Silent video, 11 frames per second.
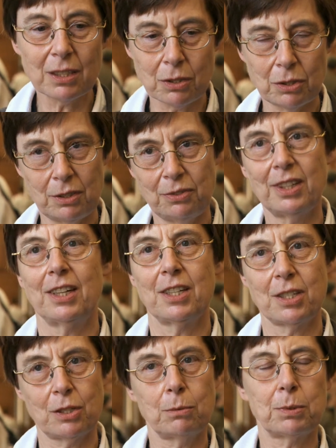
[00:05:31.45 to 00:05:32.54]
to the
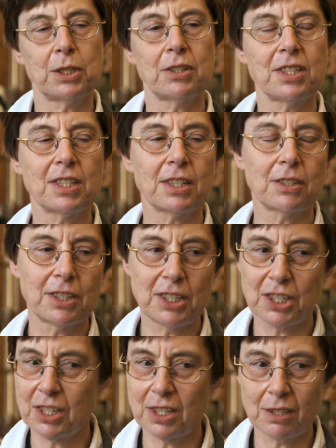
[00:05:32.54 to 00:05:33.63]
fathers, to the patristic
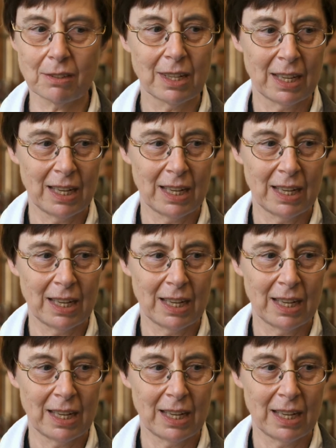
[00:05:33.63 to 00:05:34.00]
tradition. So